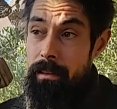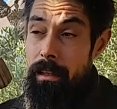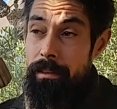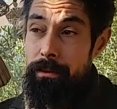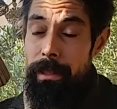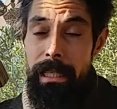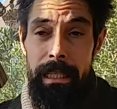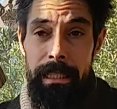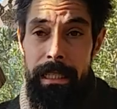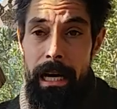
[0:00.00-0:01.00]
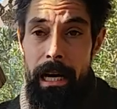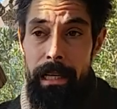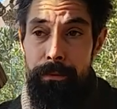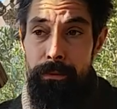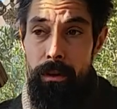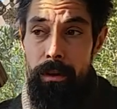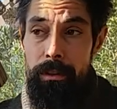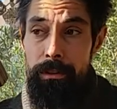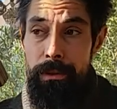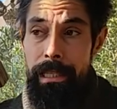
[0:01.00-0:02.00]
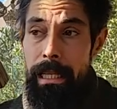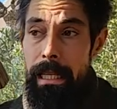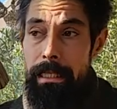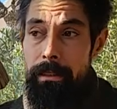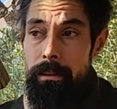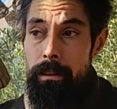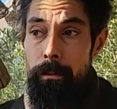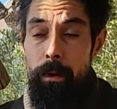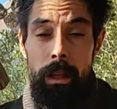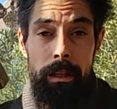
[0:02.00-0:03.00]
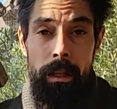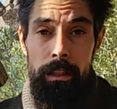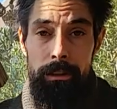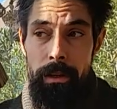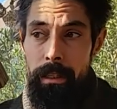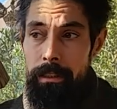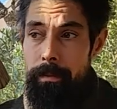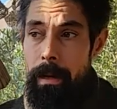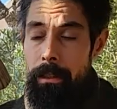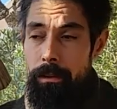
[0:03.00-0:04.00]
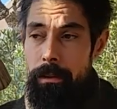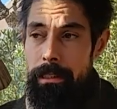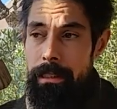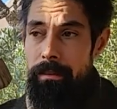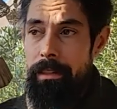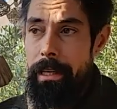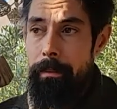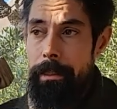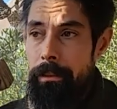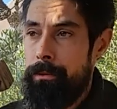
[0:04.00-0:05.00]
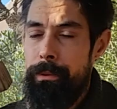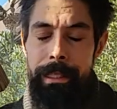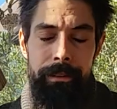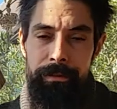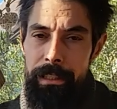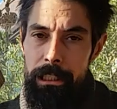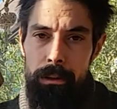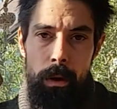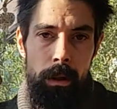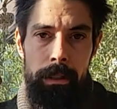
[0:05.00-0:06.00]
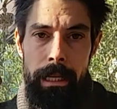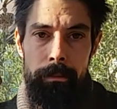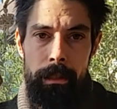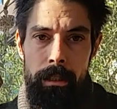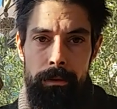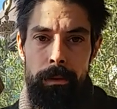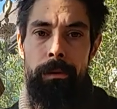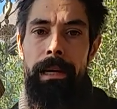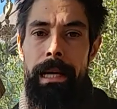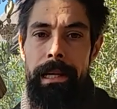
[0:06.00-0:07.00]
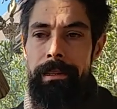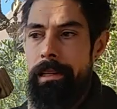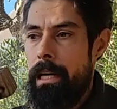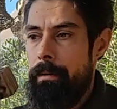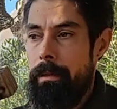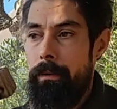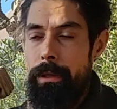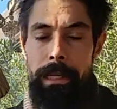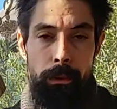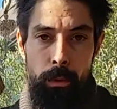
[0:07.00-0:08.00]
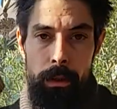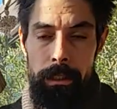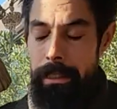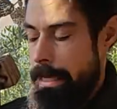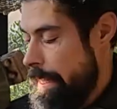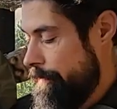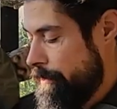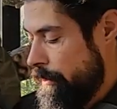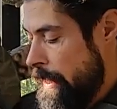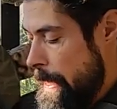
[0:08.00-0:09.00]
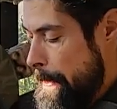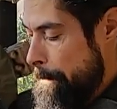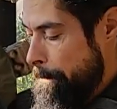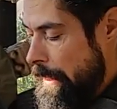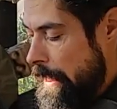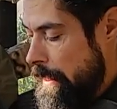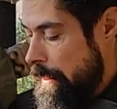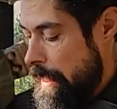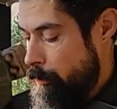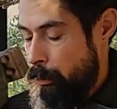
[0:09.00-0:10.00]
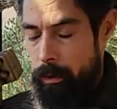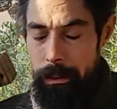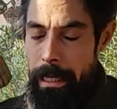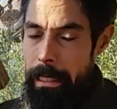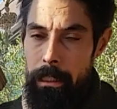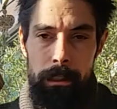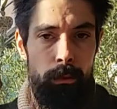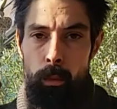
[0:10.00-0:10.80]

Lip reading: Last week I did a hike for 3 days, the Mullertal Trail. It's about 37 kilometers. We didn't finish the whole thing because we ran out of time and we had to work the day after, and we were taking it